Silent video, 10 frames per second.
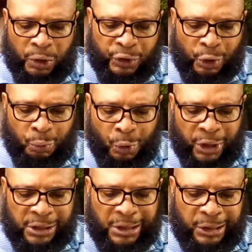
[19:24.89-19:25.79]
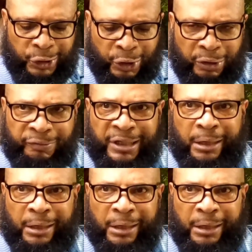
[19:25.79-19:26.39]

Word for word: also works in nerve